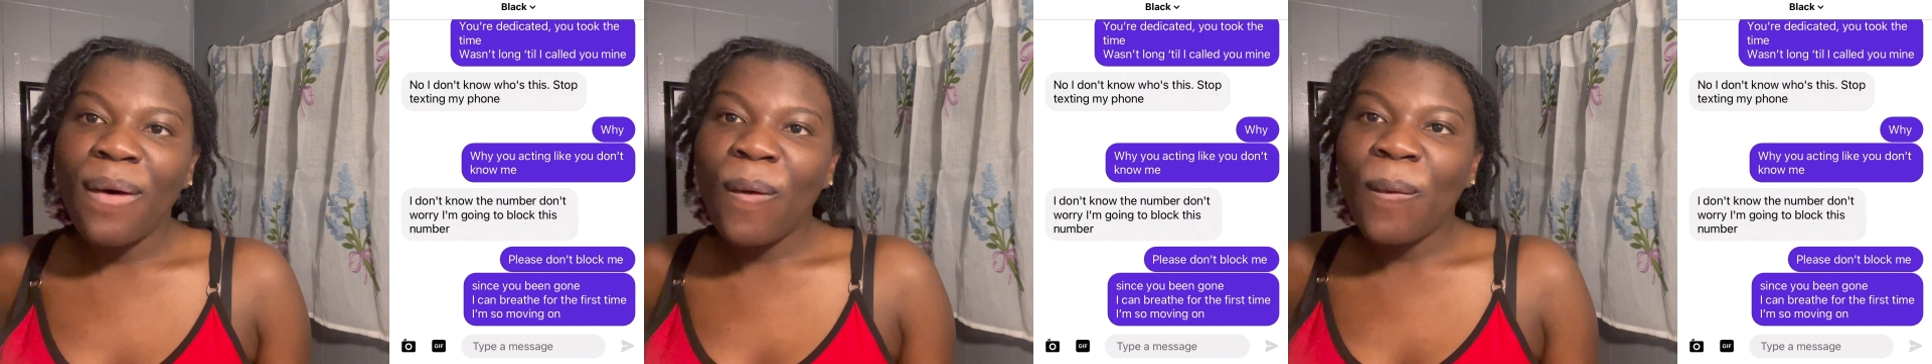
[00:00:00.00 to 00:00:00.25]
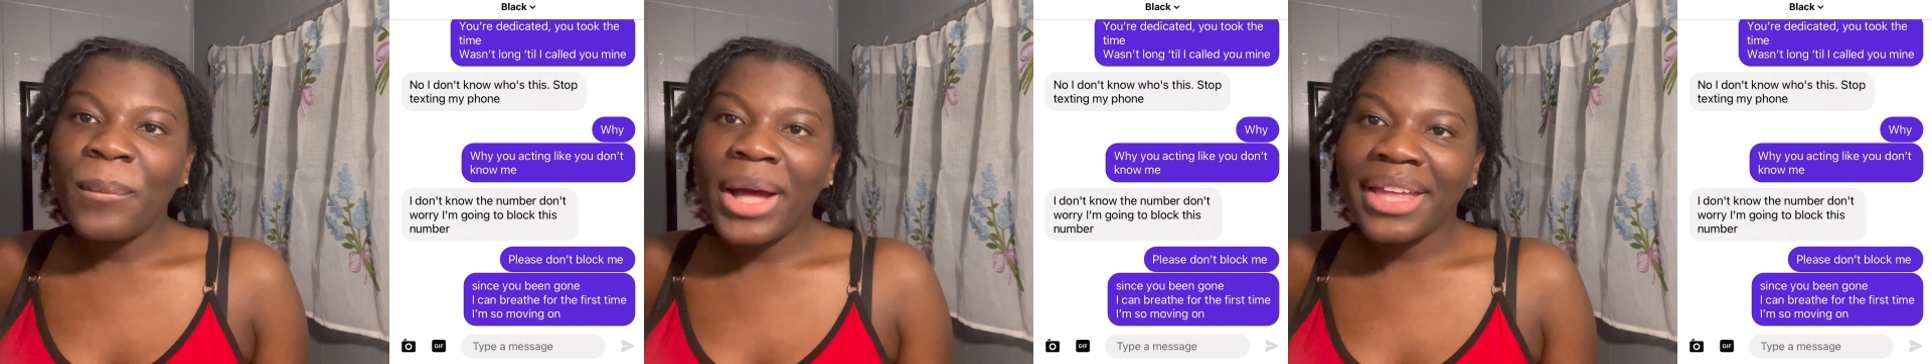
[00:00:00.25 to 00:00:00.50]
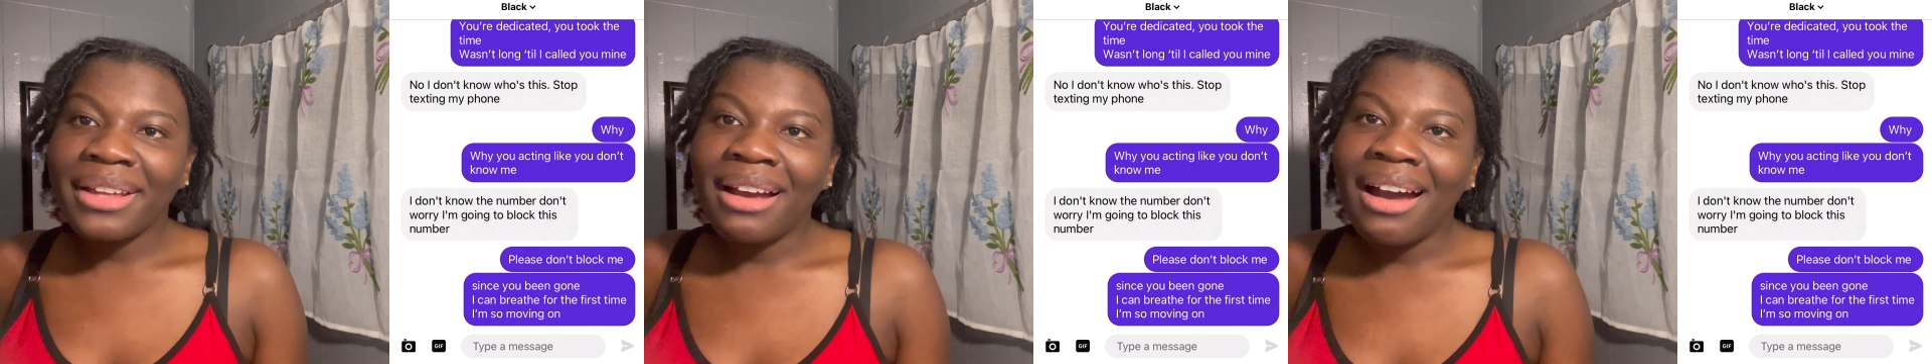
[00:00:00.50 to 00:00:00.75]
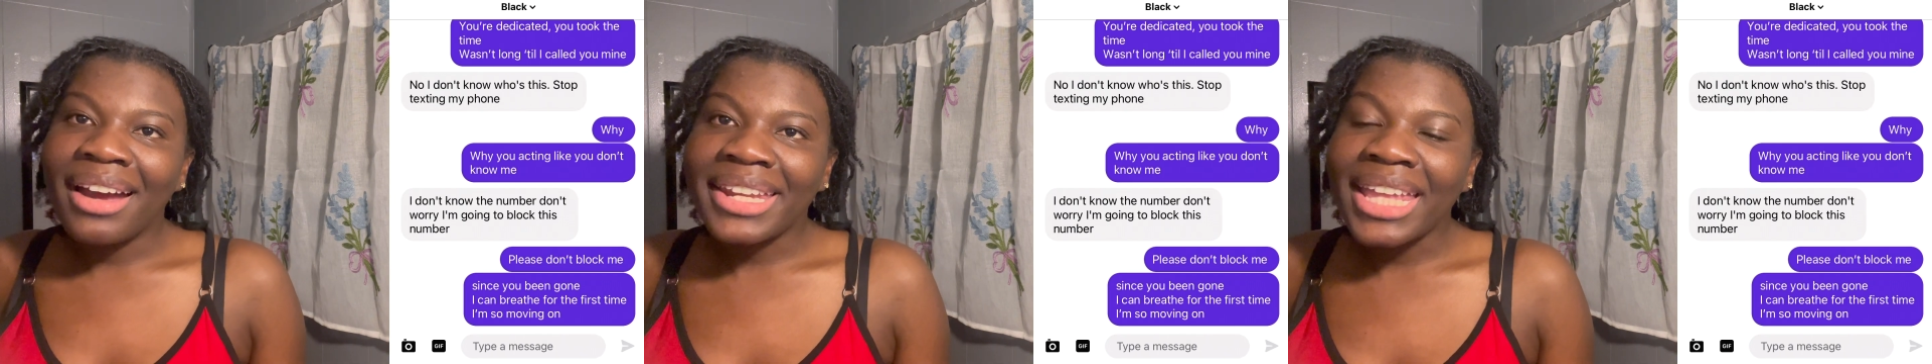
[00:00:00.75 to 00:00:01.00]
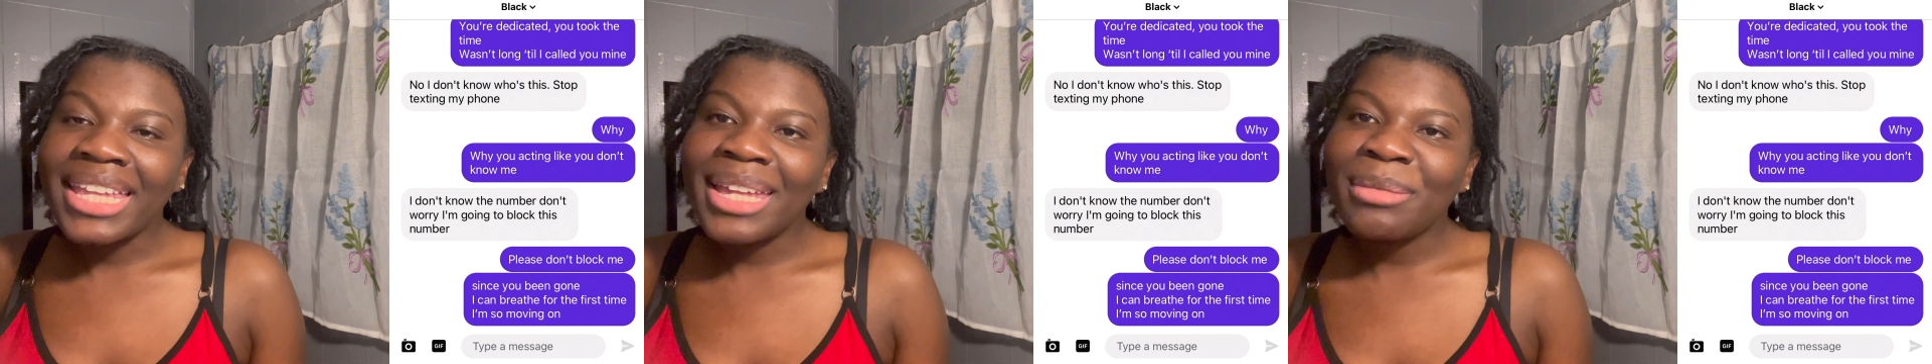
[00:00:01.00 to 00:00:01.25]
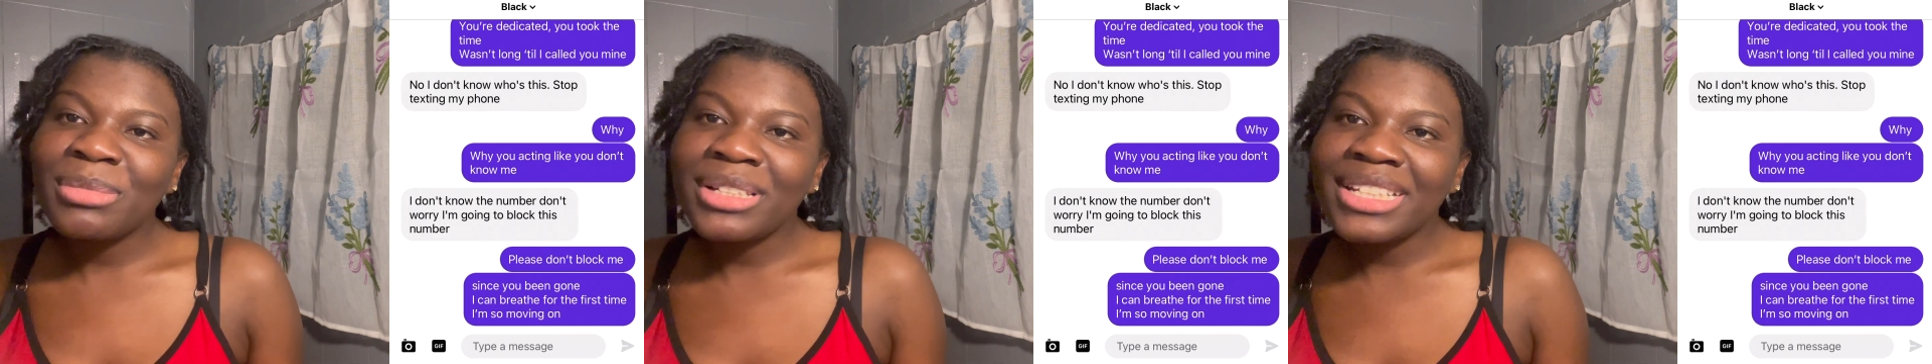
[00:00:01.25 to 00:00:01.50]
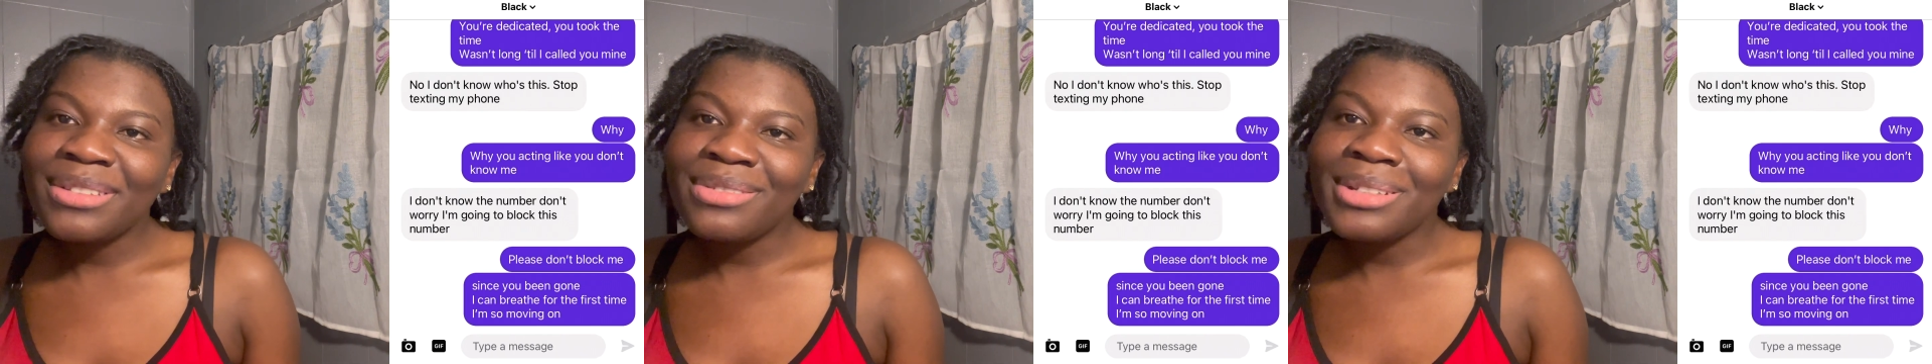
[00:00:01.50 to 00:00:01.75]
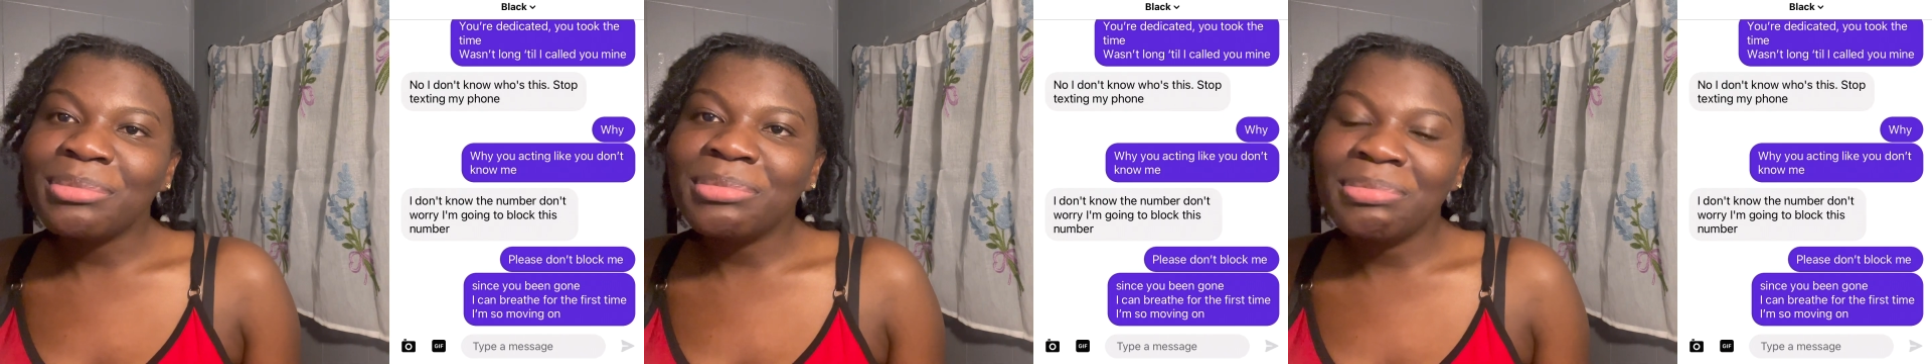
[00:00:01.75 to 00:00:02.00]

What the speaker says: Oh my God, I can't believe he.